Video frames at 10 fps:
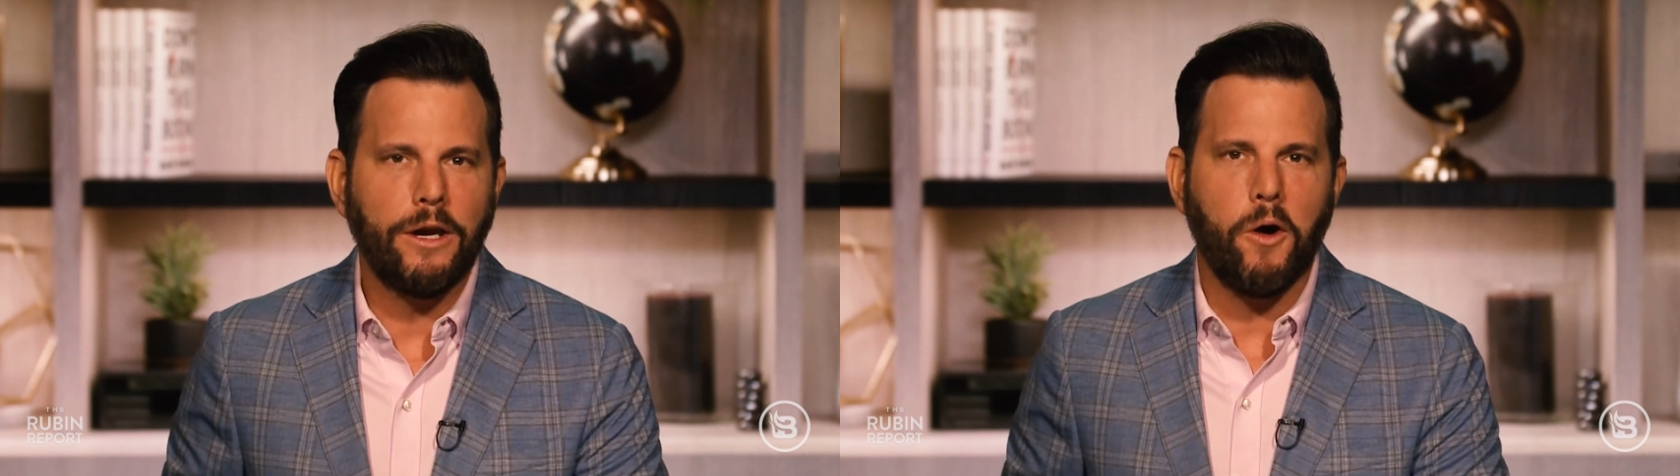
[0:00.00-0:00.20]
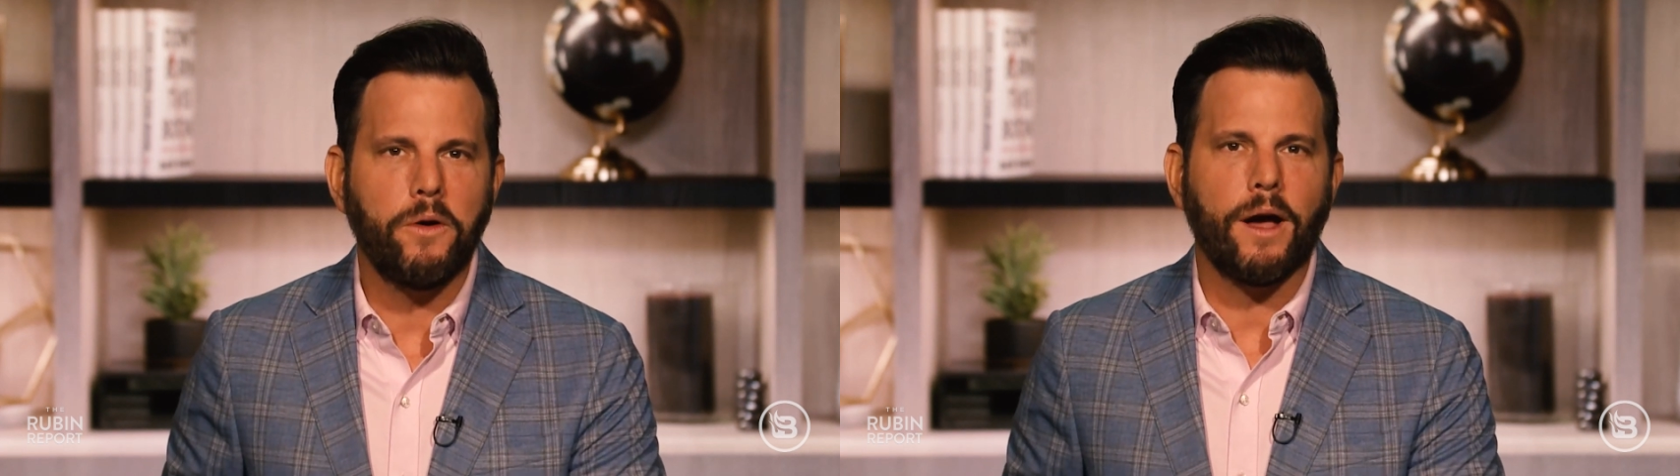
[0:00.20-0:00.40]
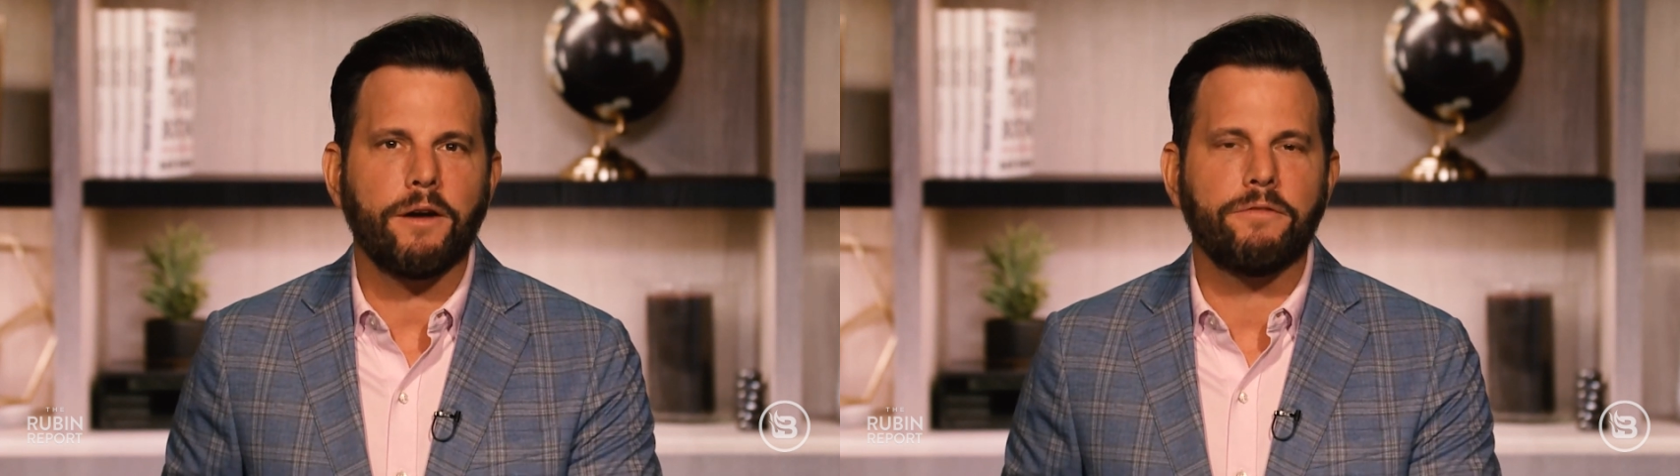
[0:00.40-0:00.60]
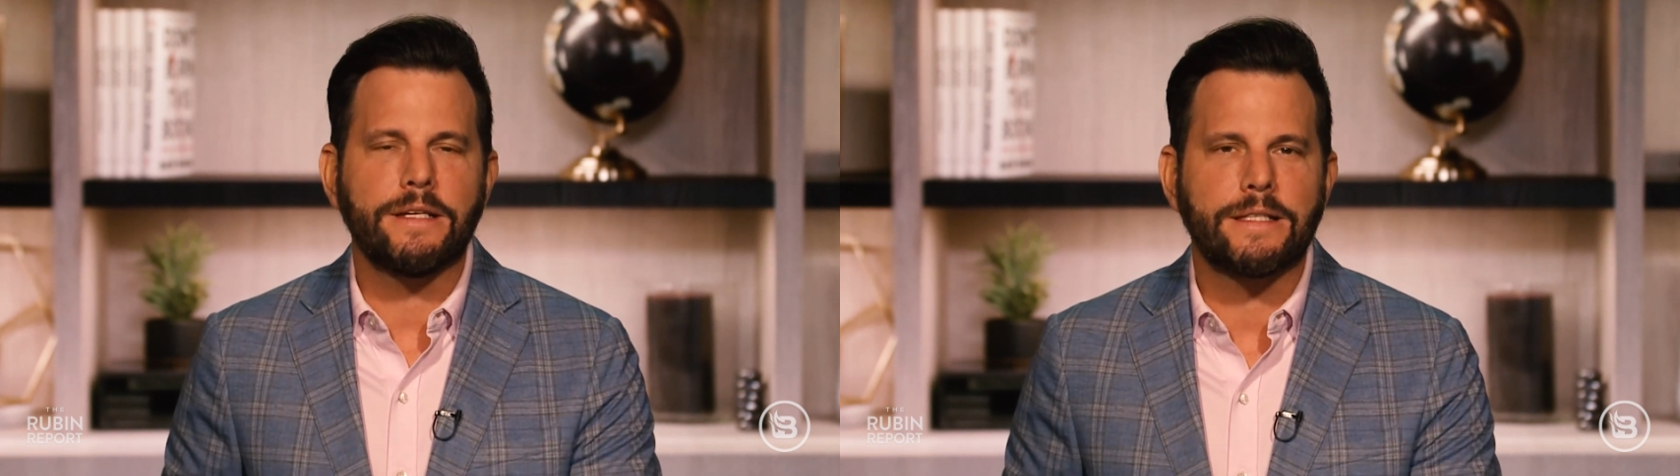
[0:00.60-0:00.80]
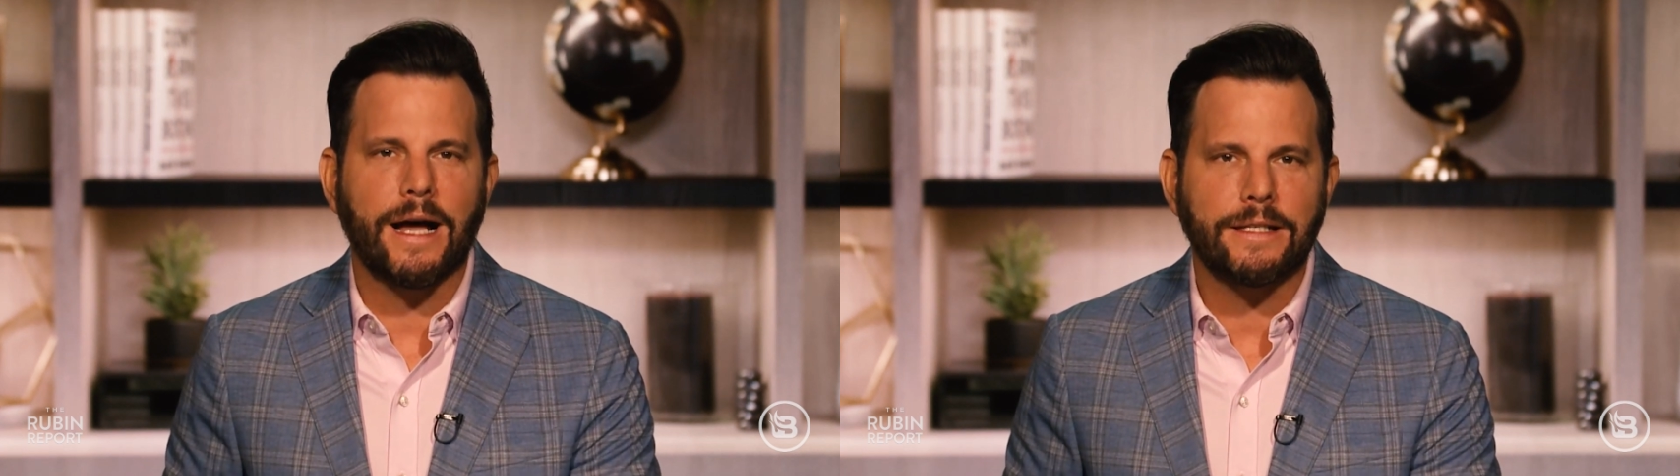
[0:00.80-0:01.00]
know none of
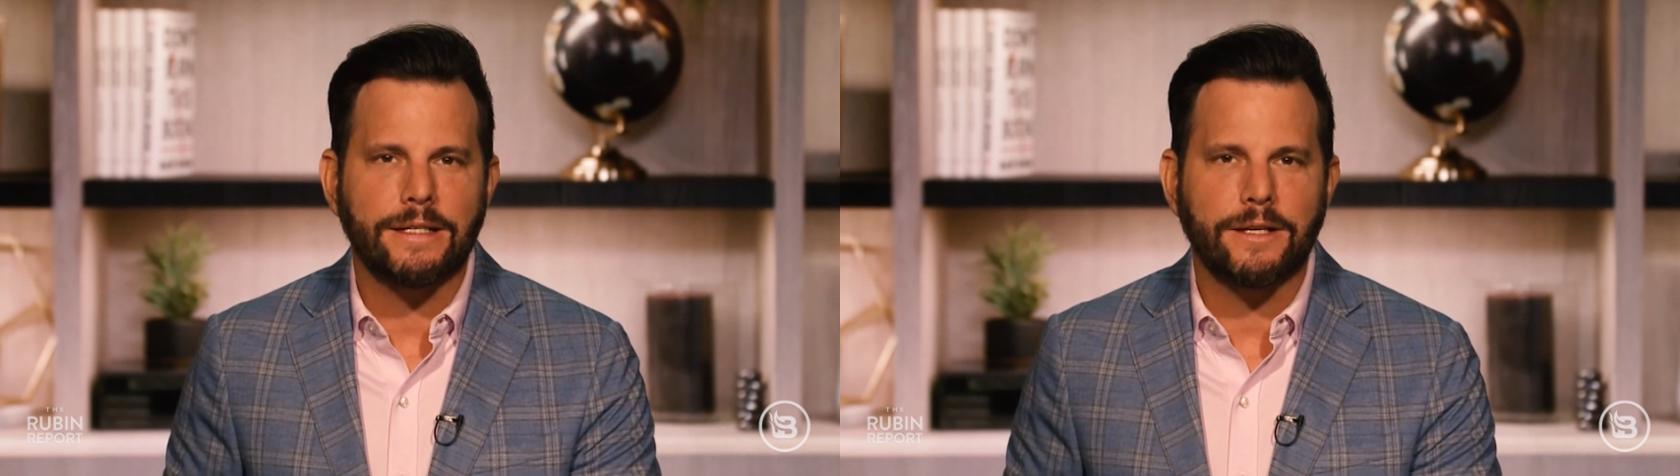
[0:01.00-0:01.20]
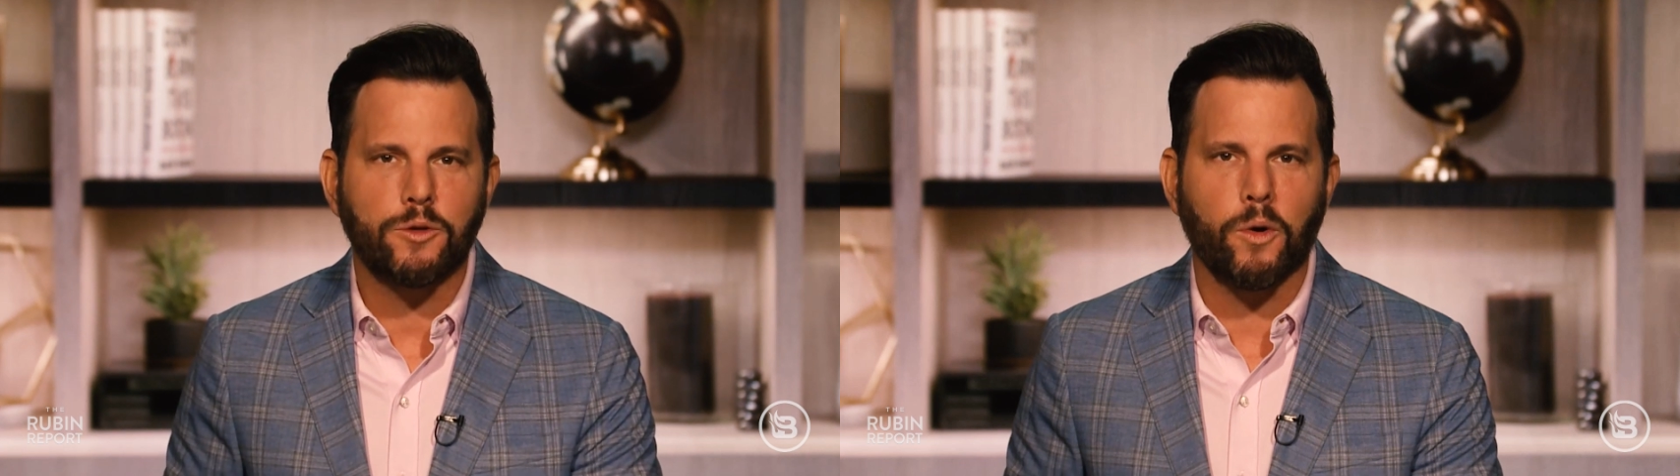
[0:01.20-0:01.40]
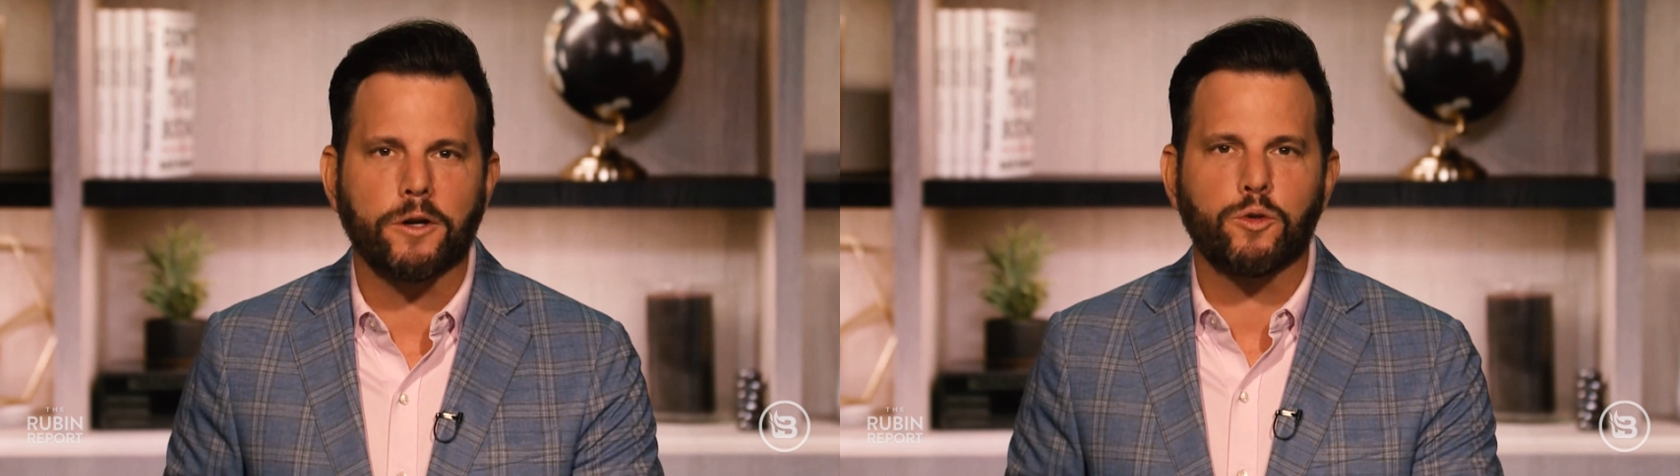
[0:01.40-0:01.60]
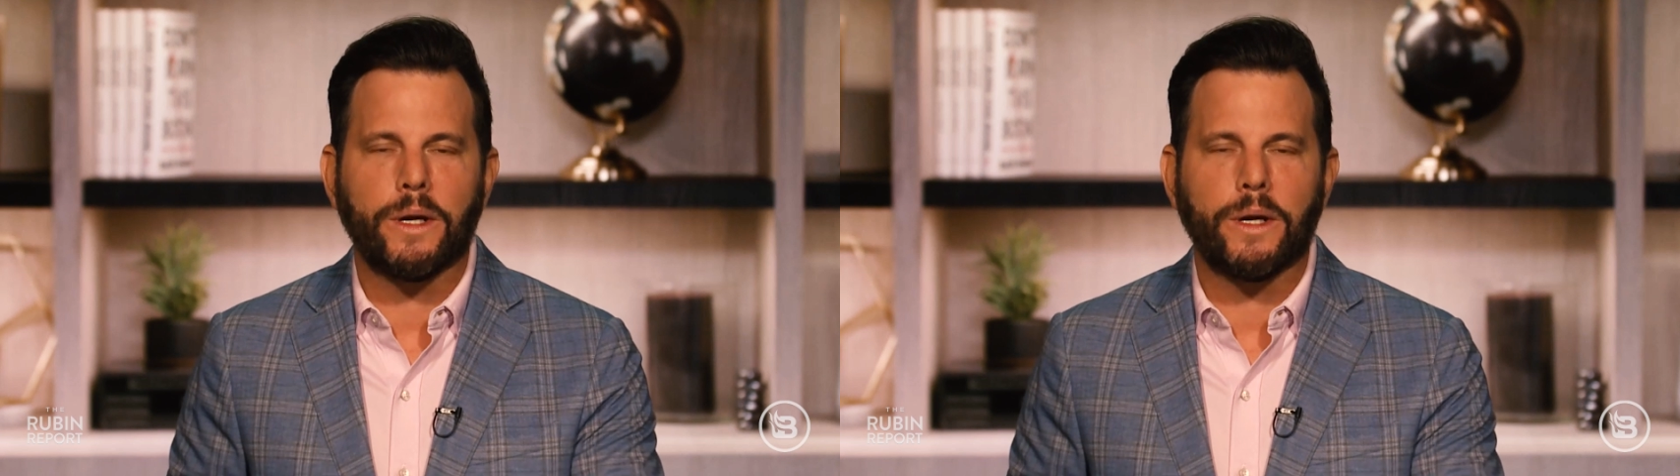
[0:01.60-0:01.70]
this nonsense works.